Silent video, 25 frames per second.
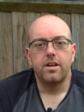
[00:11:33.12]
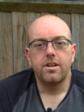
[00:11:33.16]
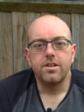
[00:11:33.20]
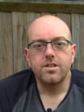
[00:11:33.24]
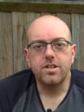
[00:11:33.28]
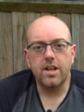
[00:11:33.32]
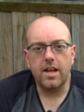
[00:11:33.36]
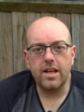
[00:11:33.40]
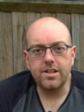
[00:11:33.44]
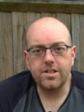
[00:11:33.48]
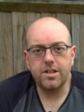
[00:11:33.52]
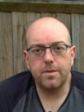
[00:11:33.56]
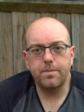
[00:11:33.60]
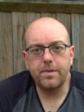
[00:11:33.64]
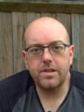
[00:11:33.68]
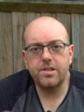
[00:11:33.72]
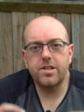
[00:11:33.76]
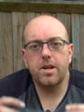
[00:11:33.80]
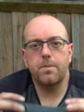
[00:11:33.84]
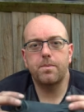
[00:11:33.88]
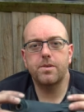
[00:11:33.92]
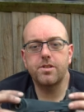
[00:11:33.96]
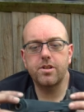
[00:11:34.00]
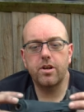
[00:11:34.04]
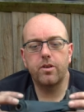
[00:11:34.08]
So last up this
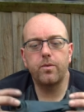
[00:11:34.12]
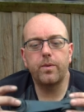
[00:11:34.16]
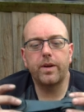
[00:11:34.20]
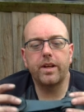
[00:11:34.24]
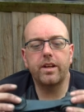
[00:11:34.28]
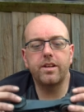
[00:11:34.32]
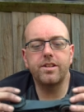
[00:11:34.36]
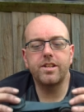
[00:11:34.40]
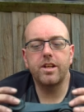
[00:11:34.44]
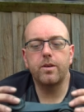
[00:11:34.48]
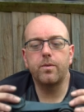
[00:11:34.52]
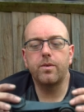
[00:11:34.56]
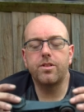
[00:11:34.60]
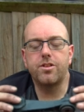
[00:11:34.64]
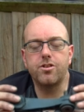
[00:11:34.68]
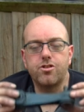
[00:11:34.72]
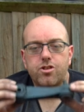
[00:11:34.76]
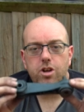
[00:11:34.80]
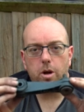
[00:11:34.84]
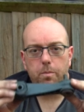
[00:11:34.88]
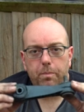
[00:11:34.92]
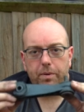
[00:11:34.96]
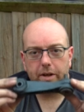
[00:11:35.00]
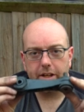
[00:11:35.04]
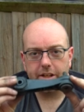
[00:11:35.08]
episode, we're going to deal with the
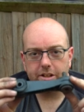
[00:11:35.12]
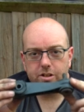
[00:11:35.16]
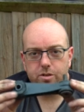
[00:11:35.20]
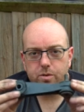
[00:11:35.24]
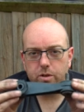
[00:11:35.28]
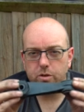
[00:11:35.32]
drop links,